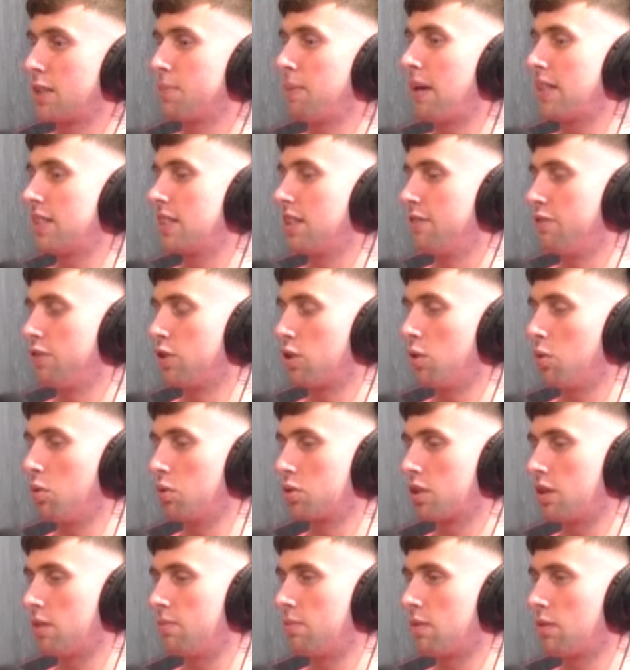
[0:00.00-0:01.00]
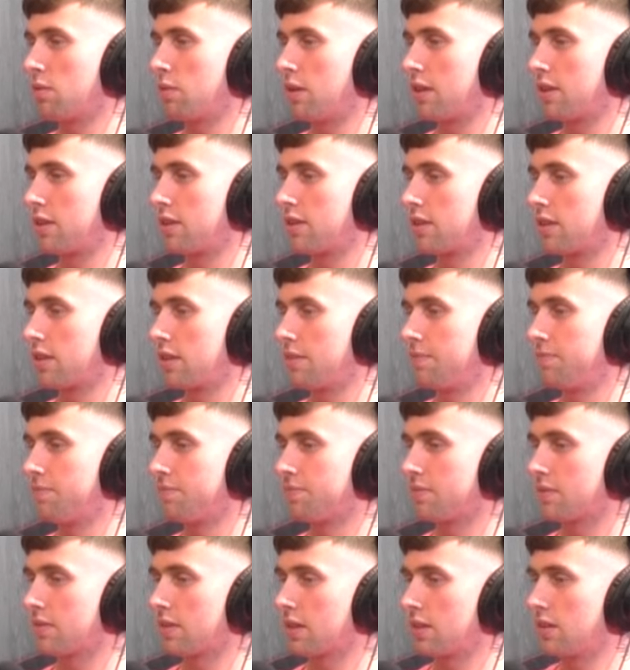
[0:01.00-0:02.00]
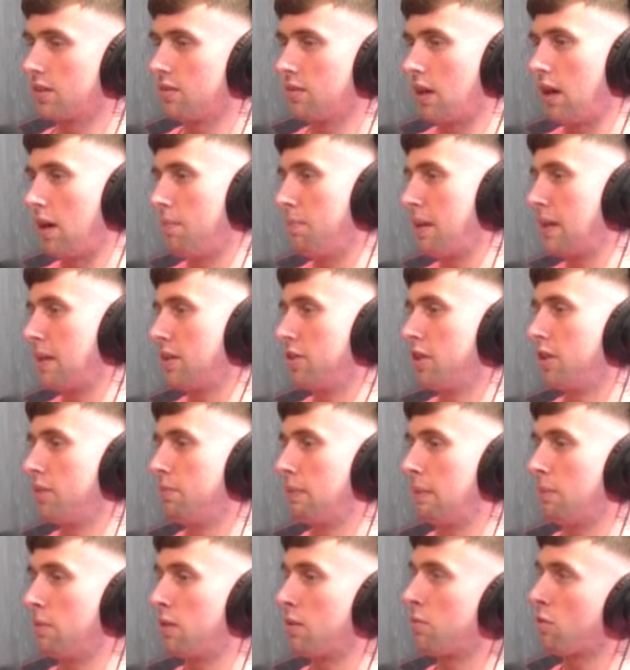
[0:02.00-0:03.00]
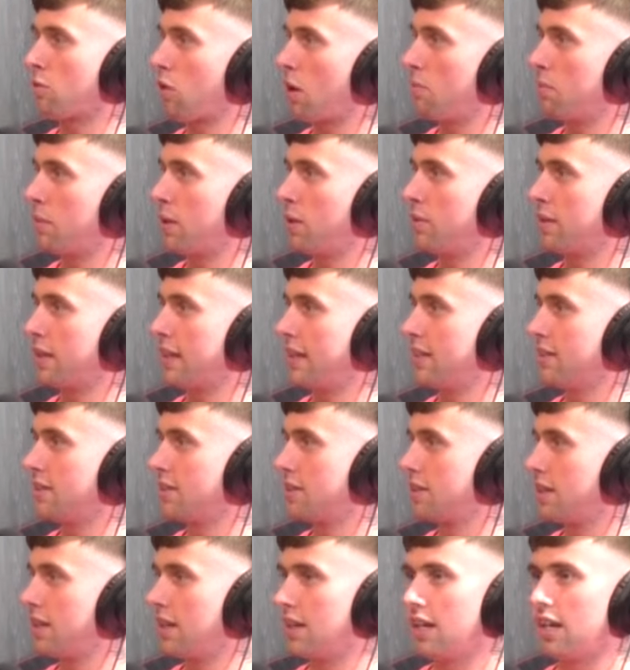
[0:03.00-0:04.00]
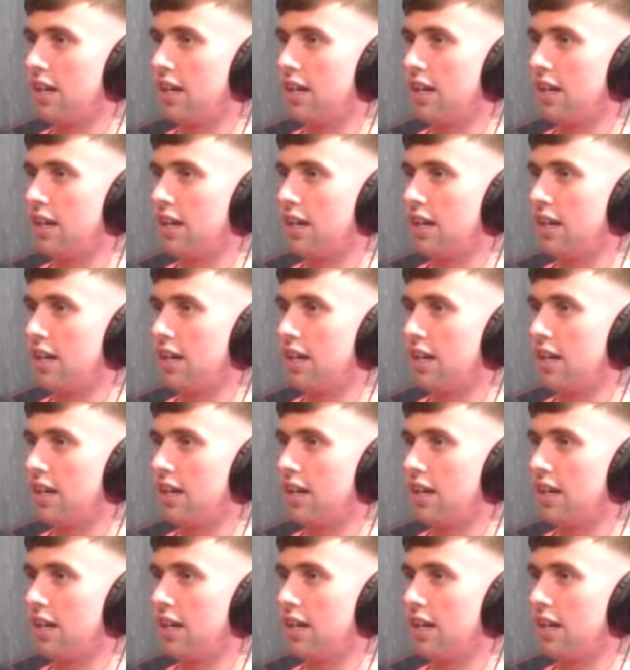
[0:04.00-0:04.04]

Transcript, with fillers: especially if I go somewhere with, I meet new people around my own age.